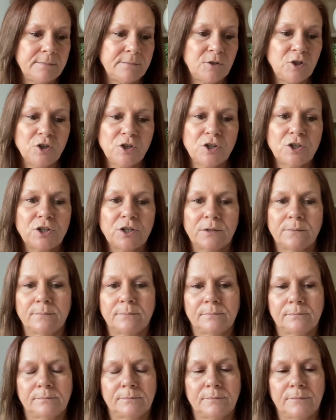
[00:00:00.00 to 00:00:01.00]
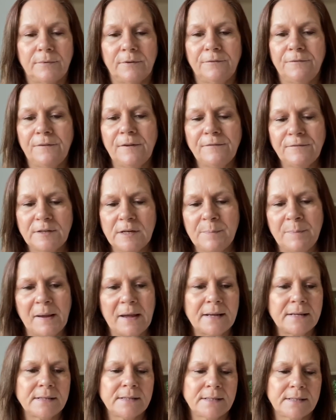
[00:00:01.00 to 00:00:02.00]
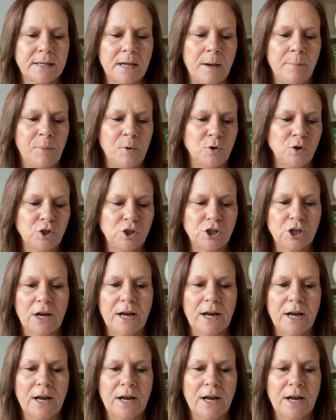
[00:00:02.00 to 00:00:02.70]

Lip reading: Just 50 pence a bunch.